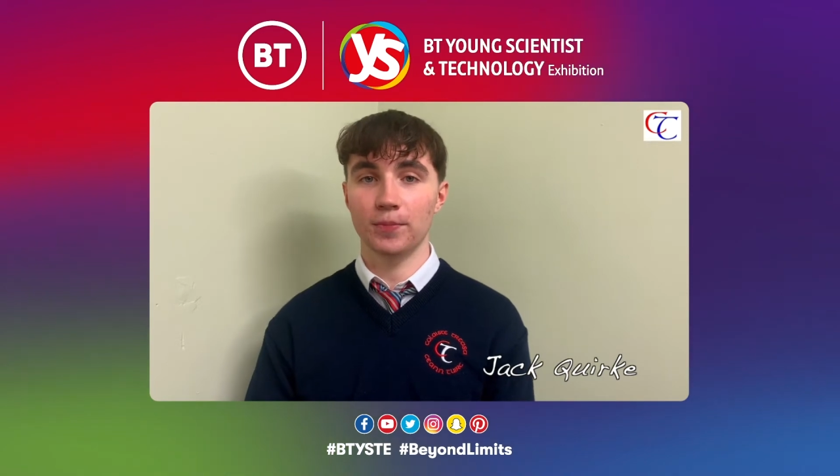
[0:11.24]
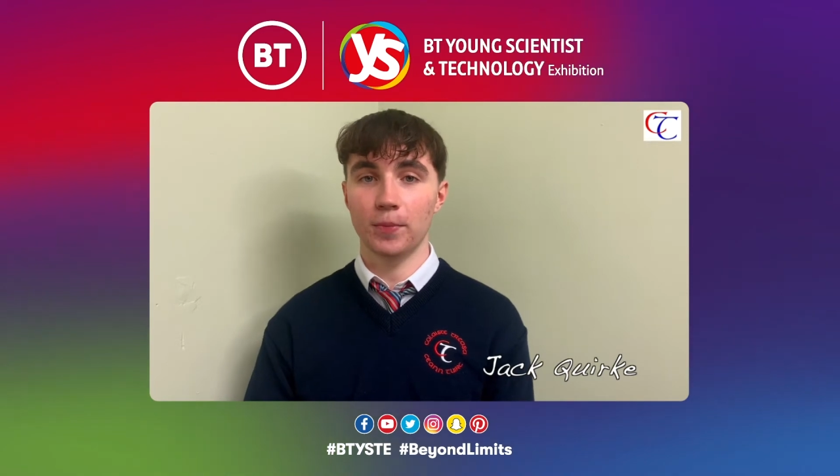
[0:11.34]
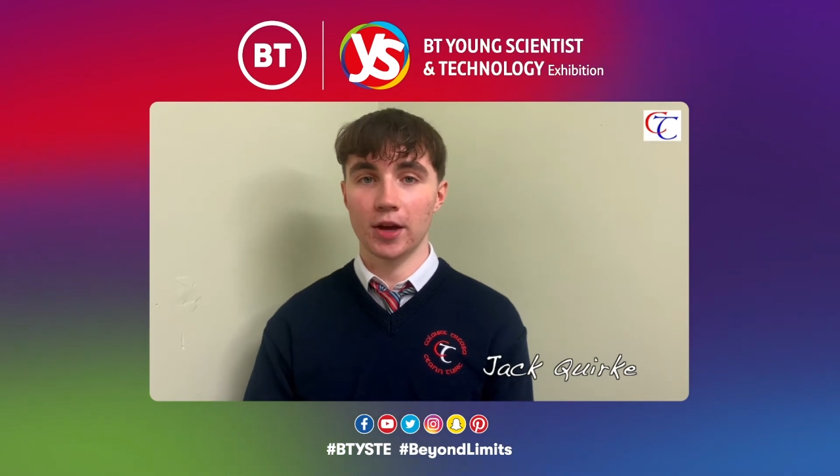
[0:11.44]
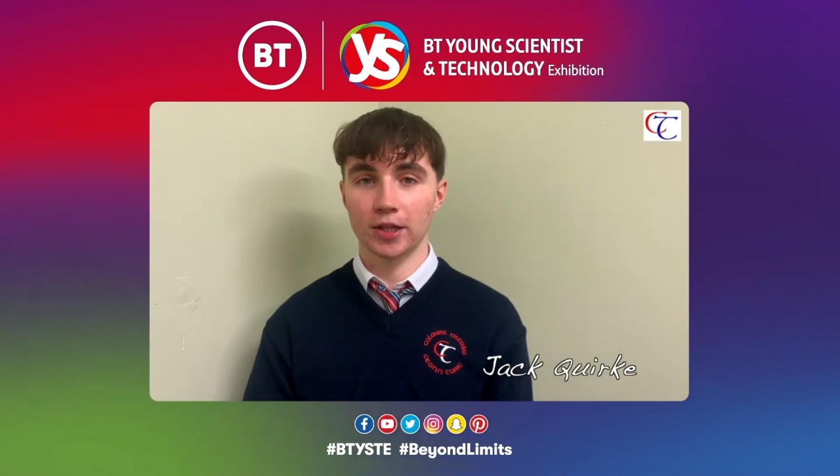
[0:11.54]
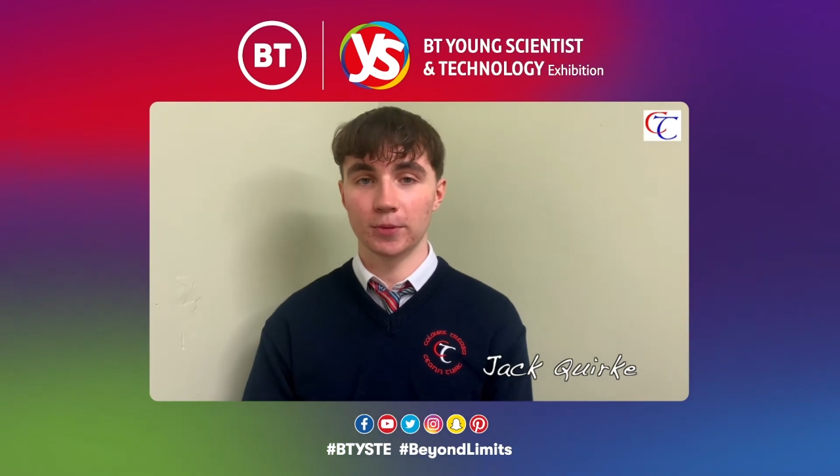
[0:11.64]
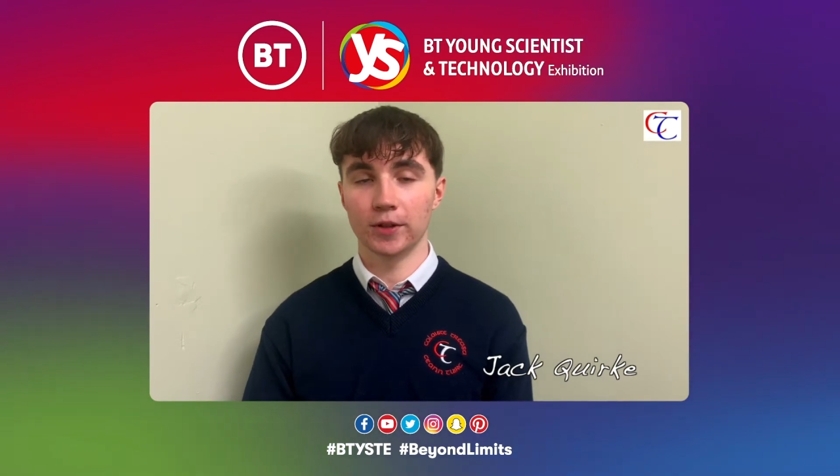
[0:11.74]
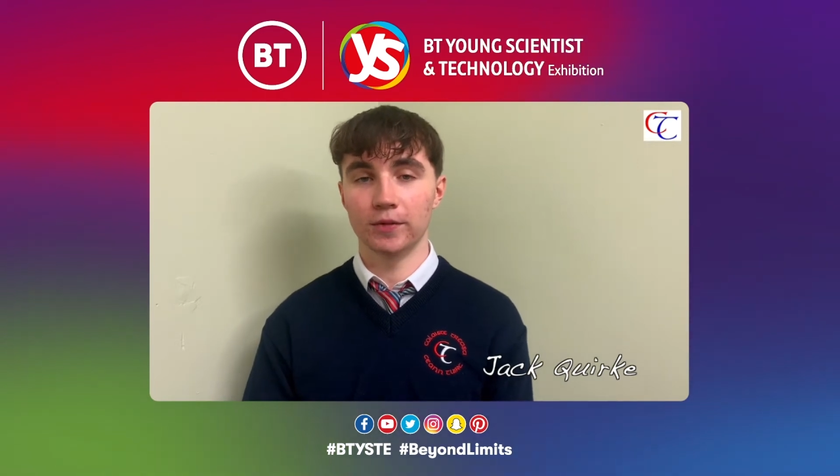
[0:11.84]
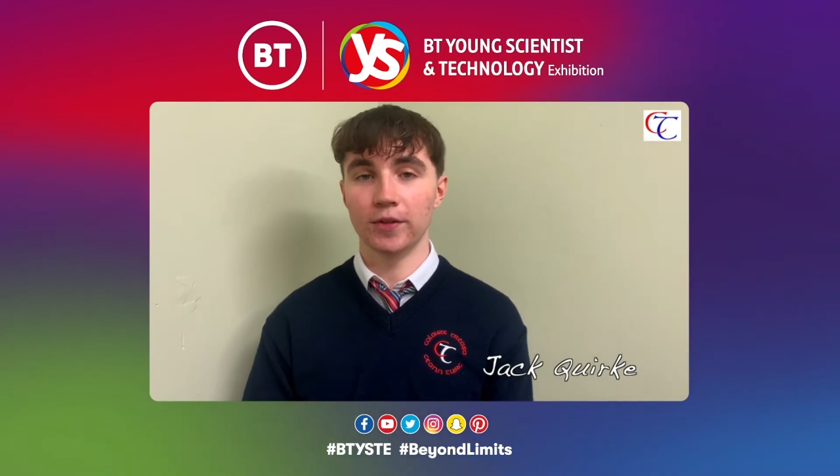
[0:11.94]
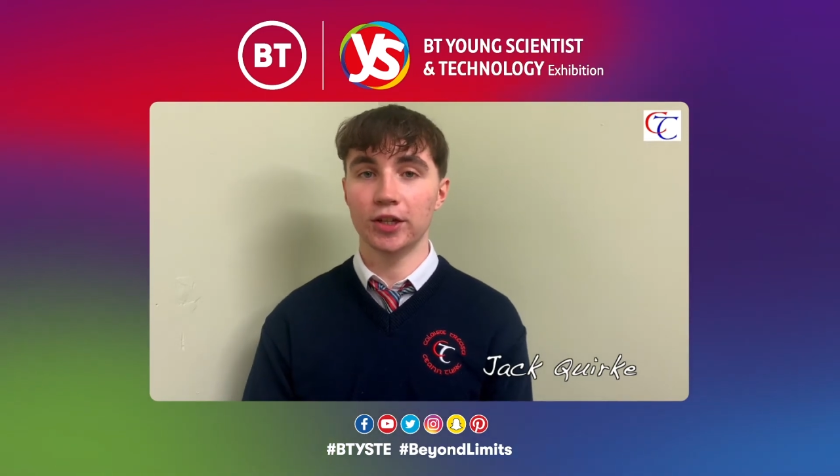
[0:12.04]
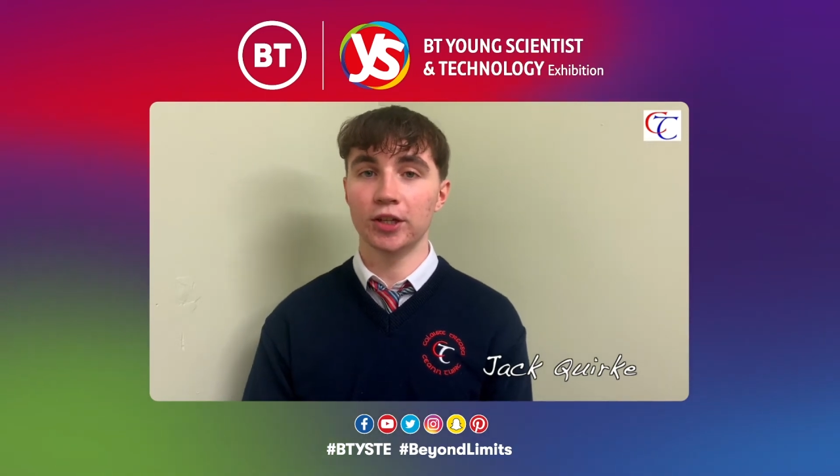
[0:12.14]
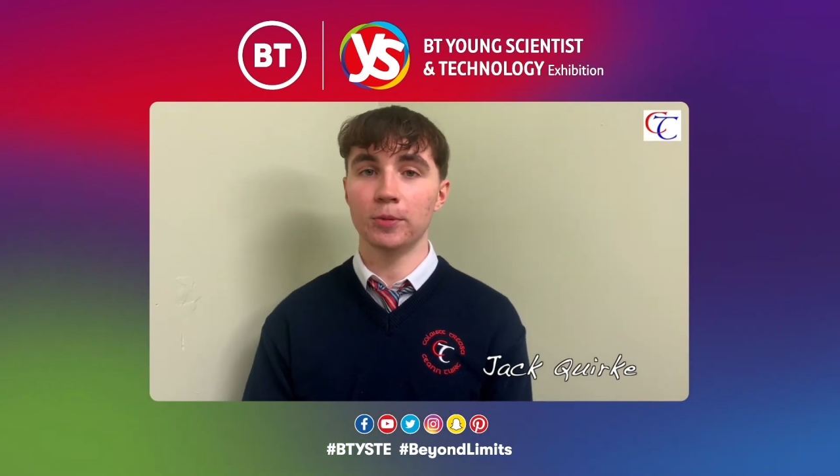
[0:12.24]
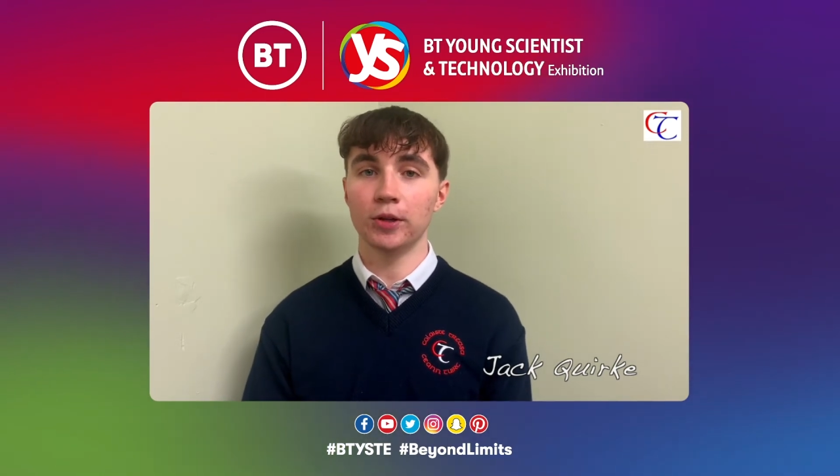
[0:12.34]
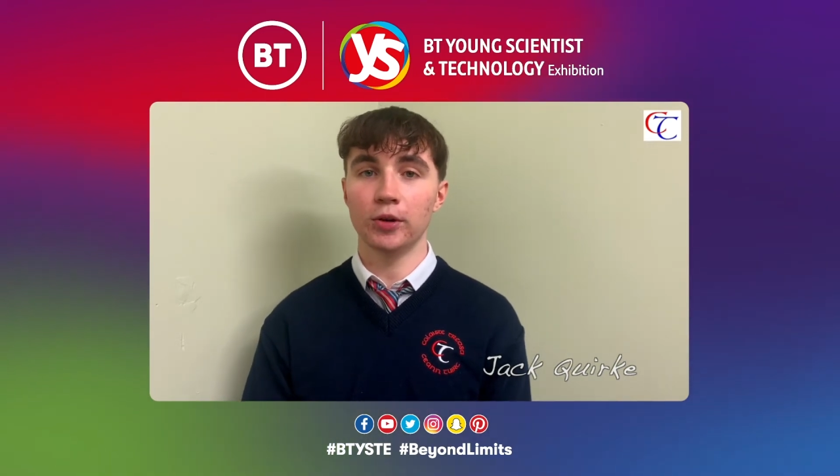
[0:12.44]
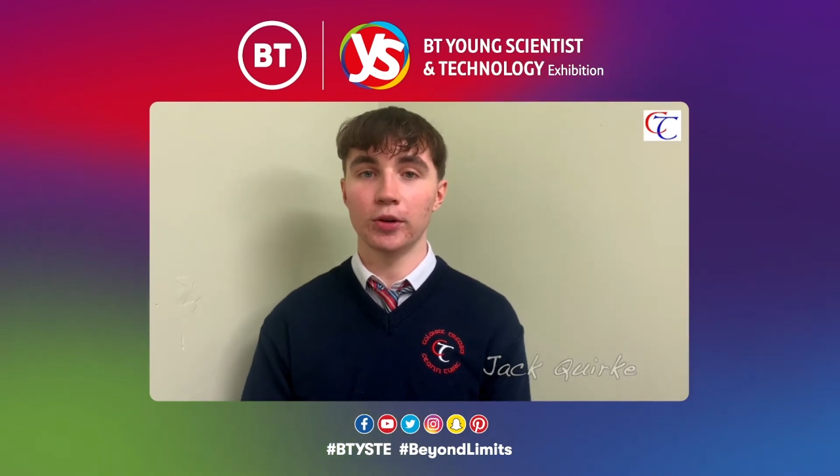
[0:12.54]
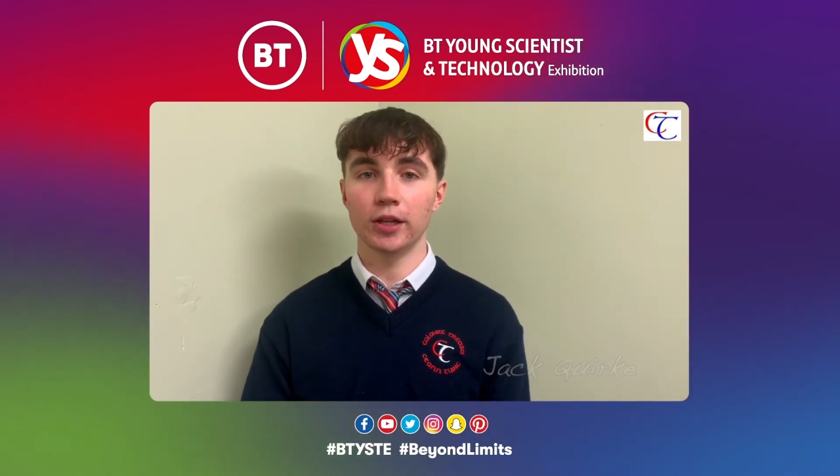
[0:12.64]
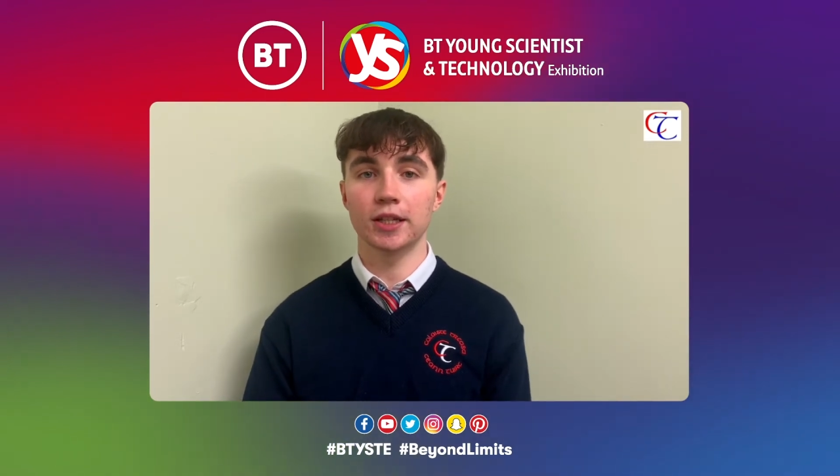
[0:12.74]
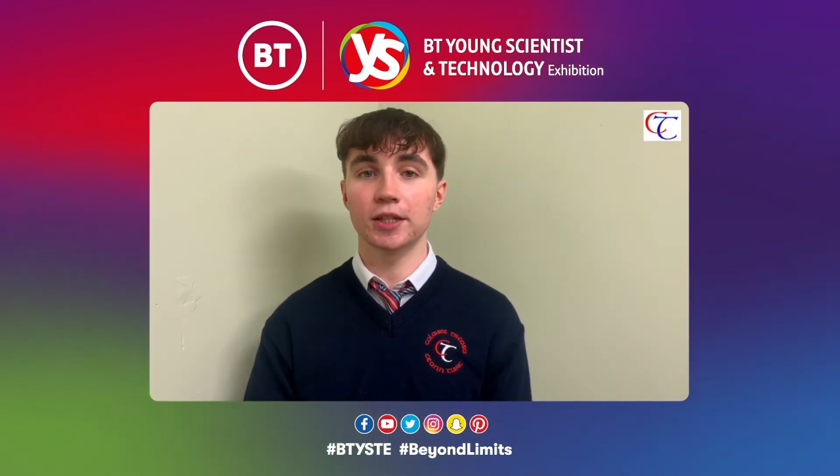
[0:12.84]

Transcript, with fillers: Possible Vegetable Oil